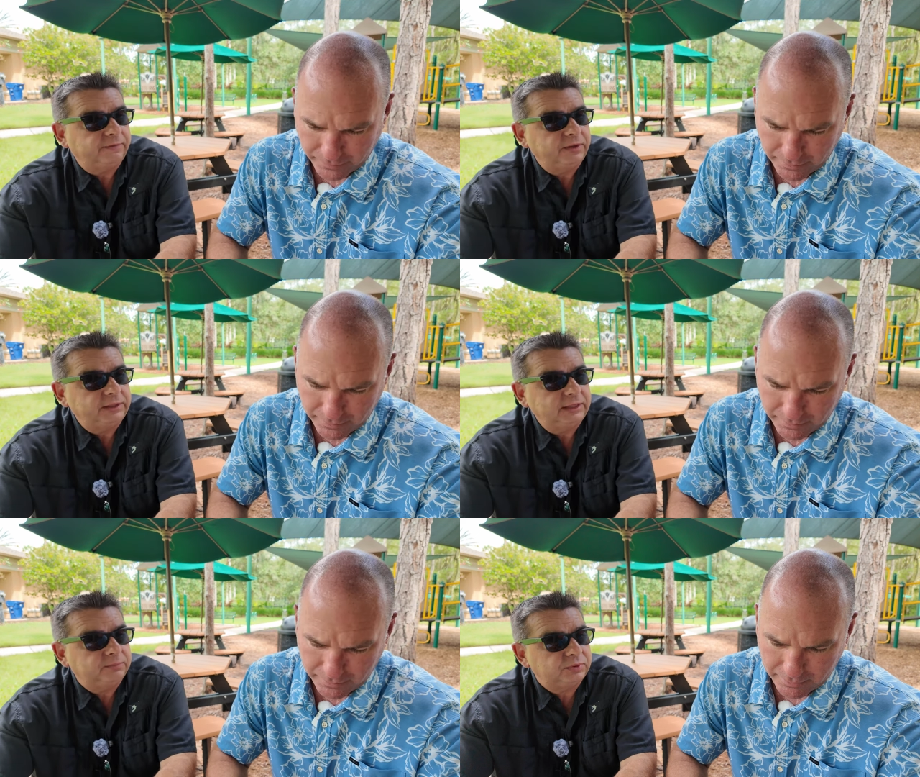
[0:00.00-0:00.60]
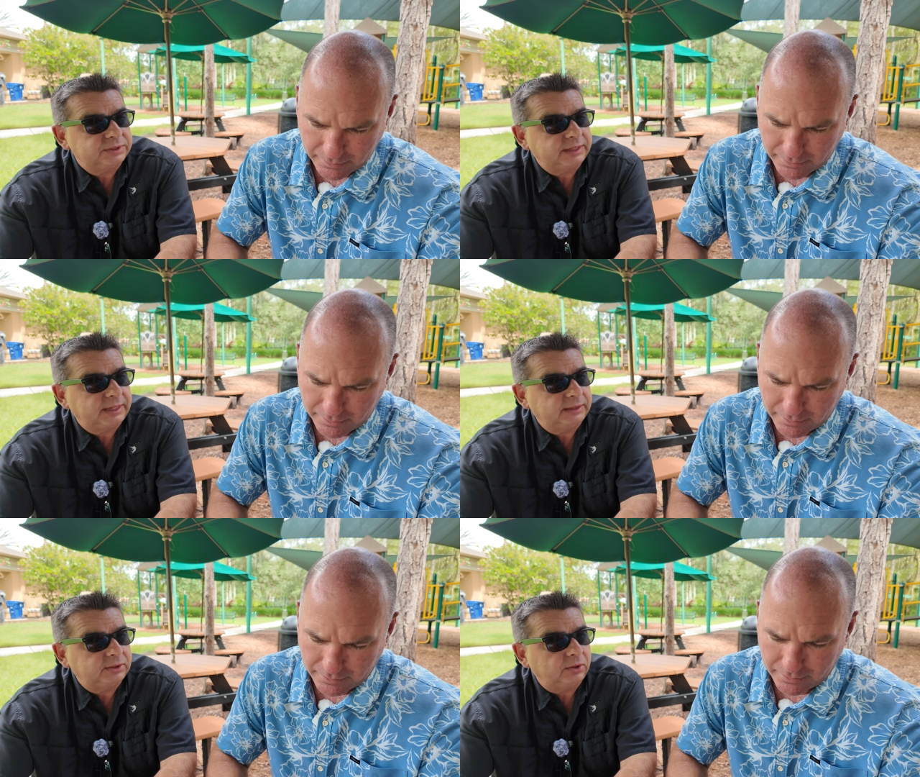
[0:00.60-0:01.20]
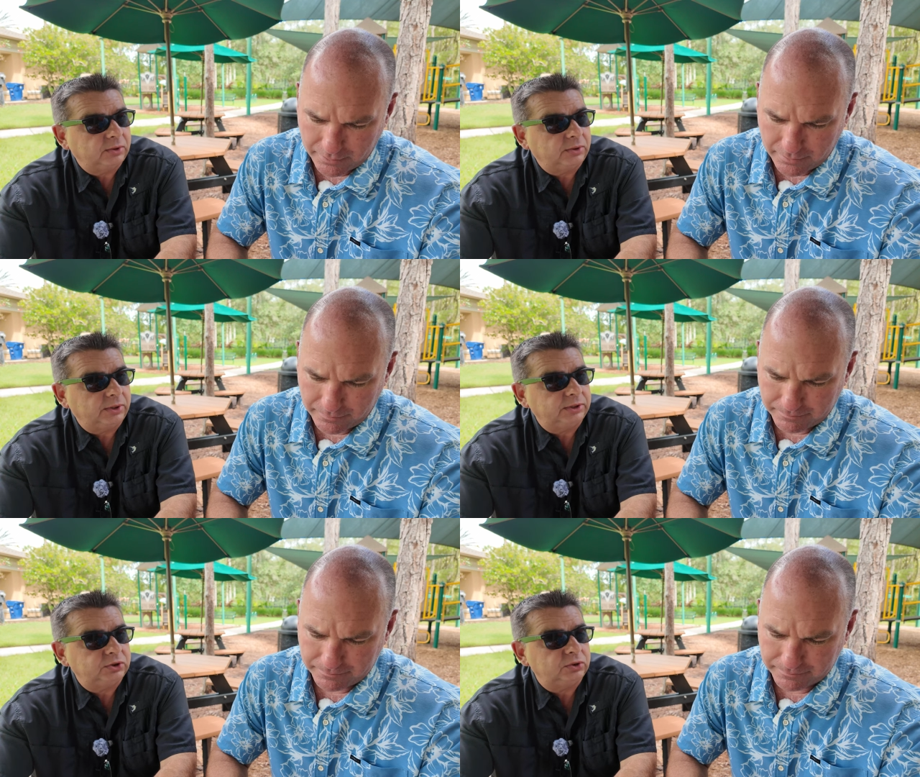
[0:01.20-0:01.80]
Speaker 1: 15%,
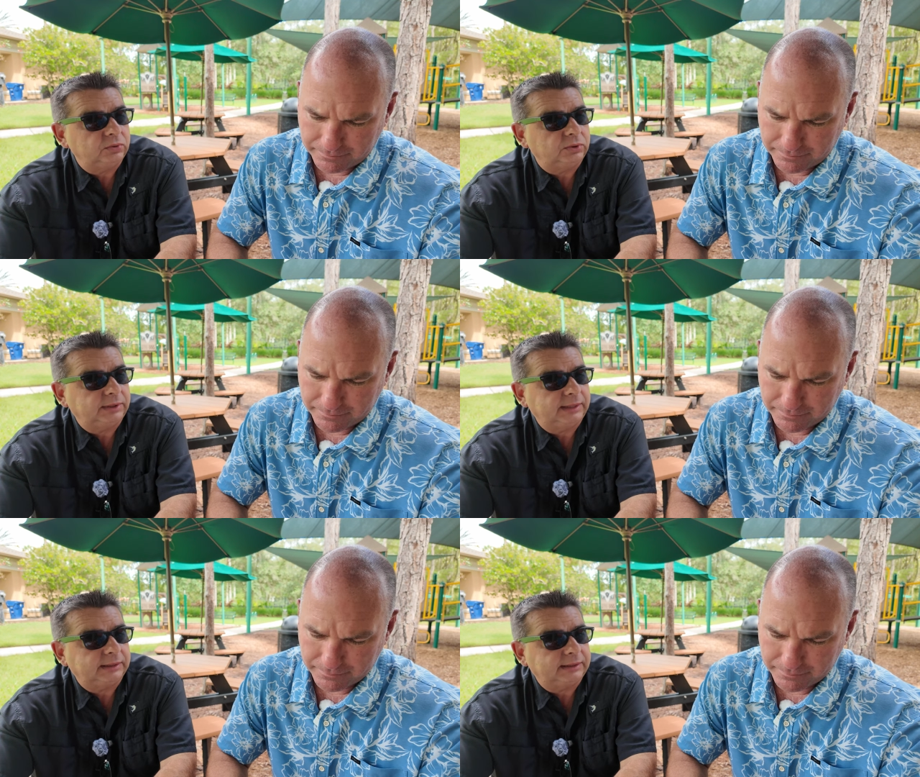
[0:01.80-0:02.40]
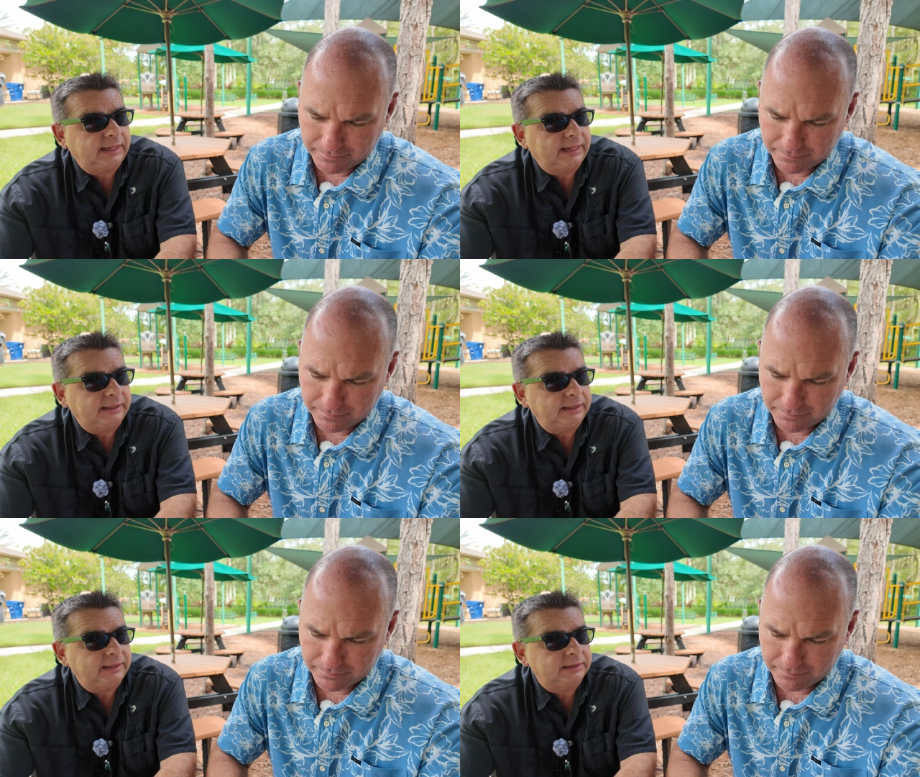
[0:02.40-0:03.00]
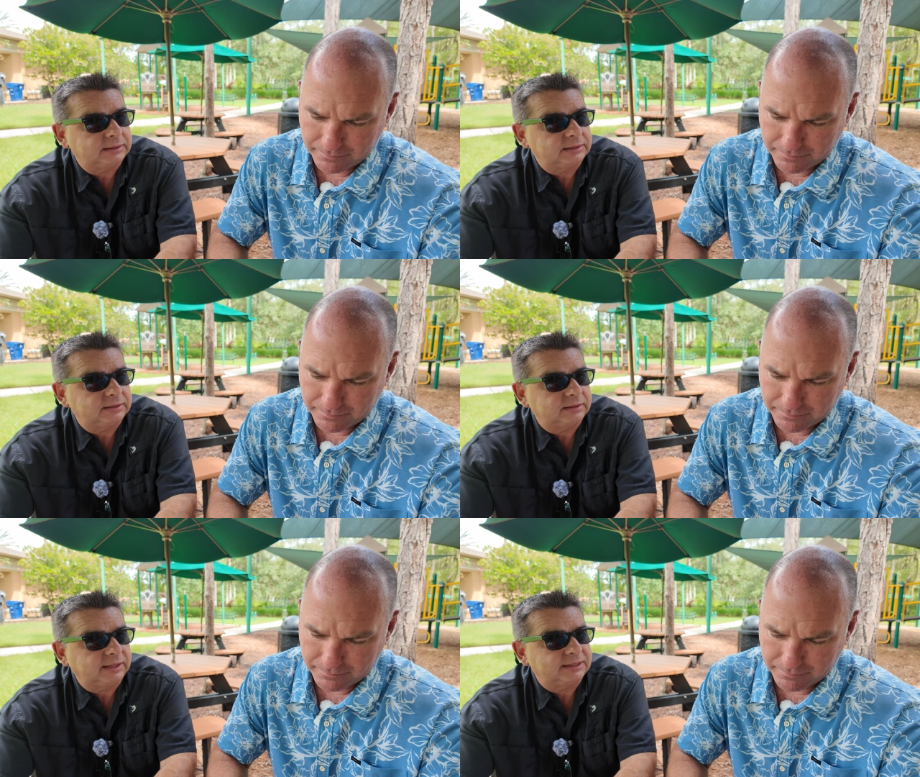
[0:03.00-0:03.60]
or do you think that
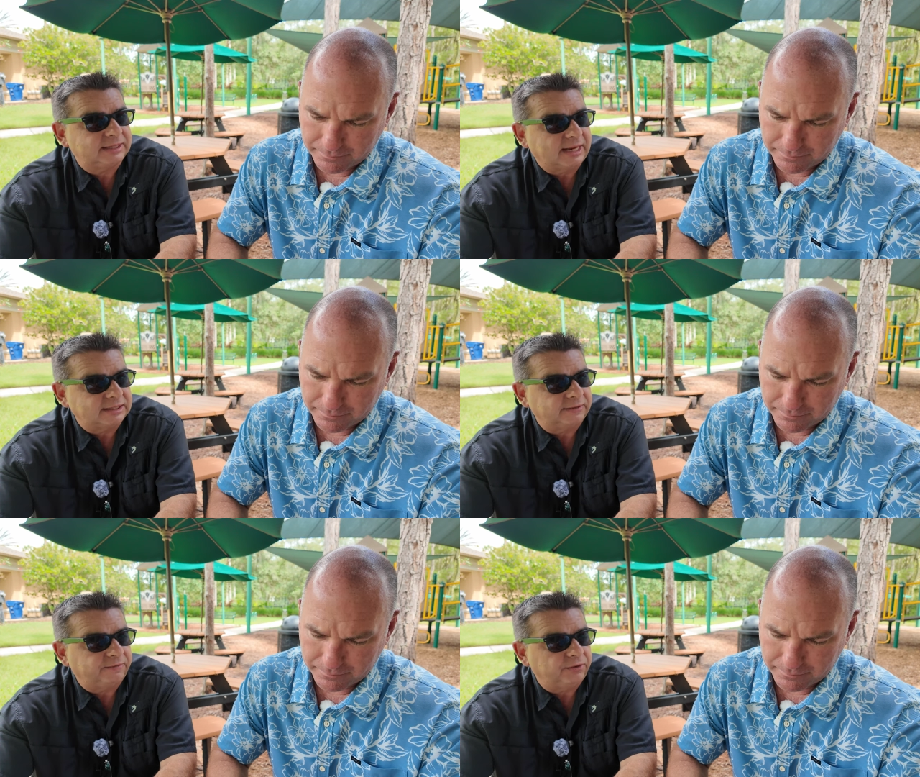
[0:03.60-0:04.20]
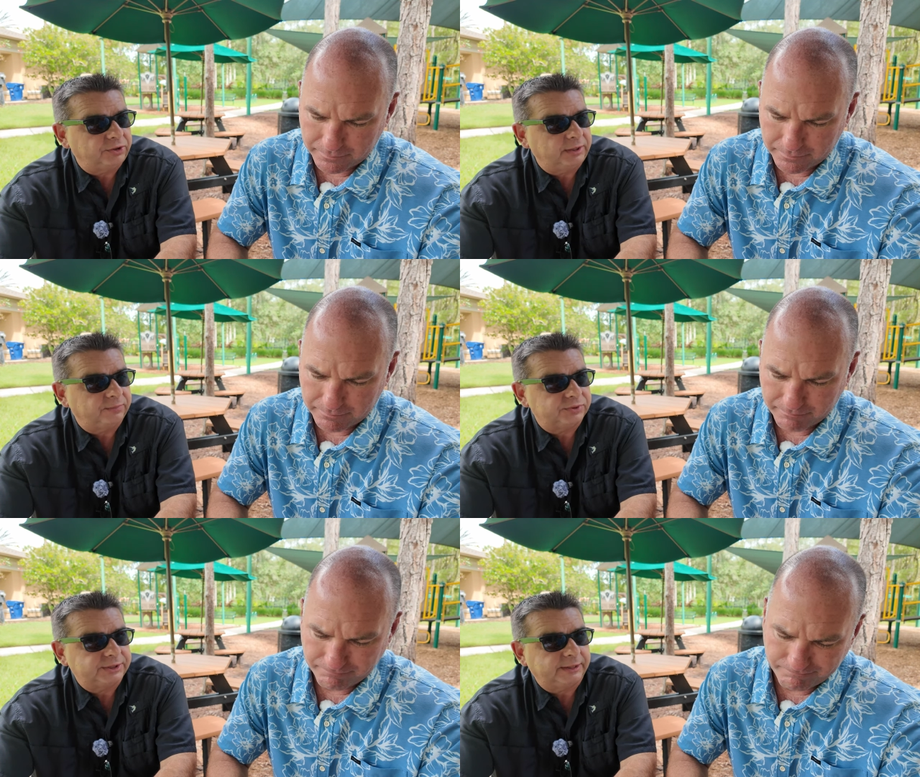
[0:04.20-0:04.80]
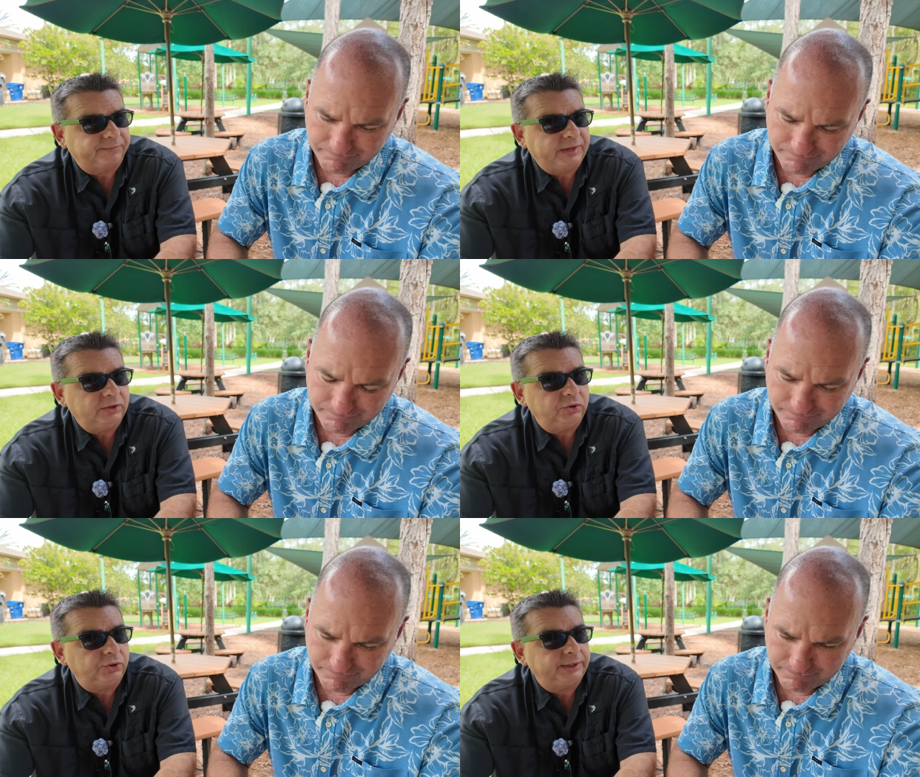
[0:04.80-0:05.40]
it's excessive, 15%? And
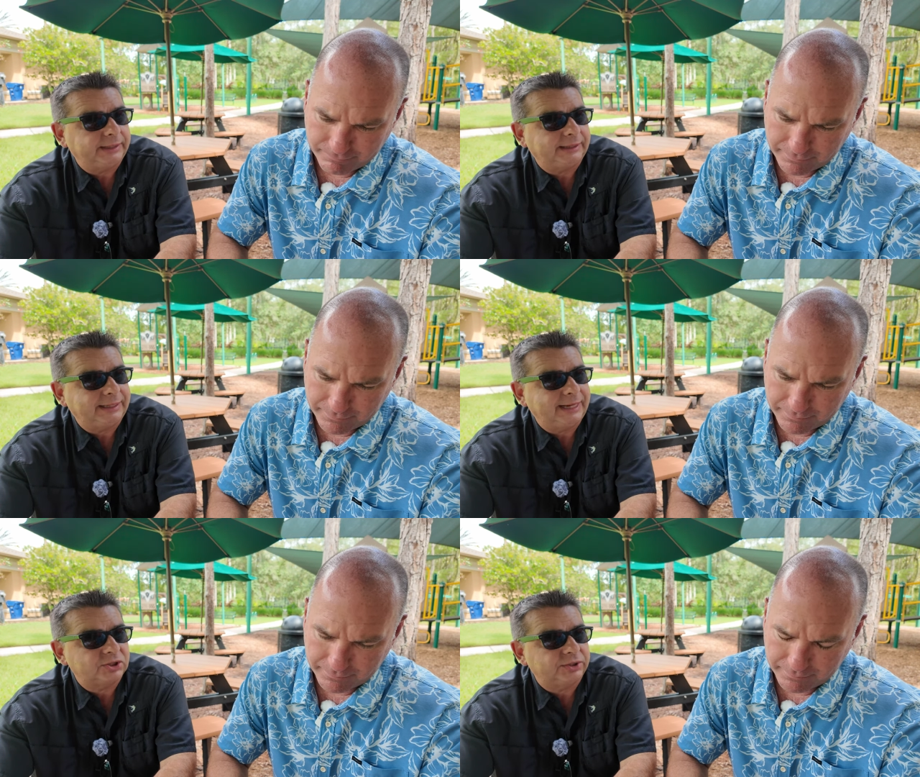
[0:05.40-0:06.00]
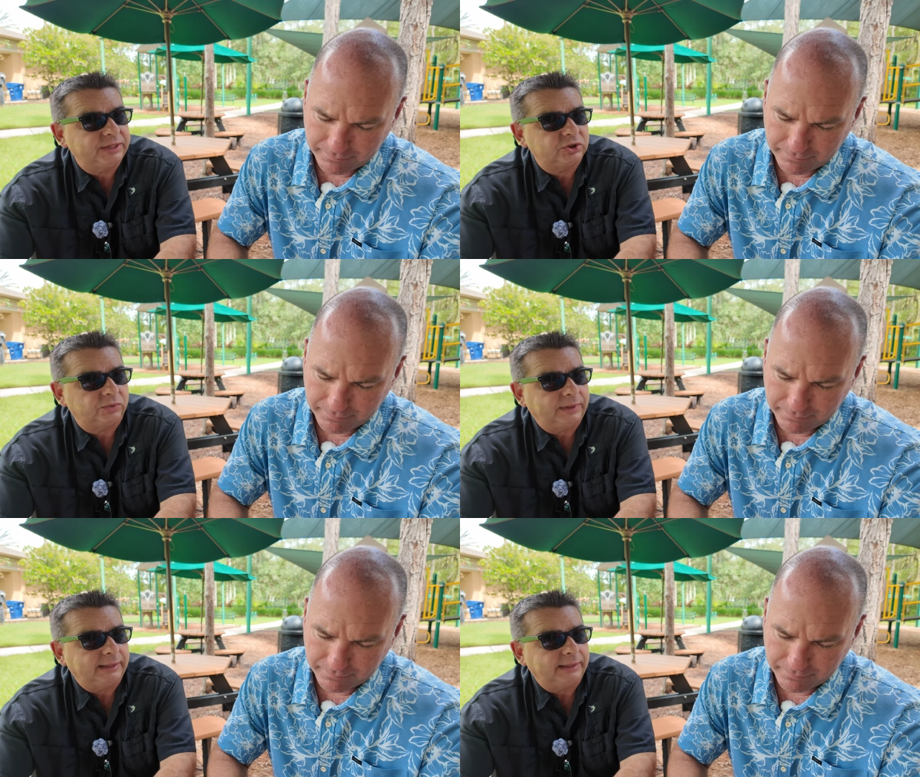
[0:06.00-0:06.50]
do you think that the cancellation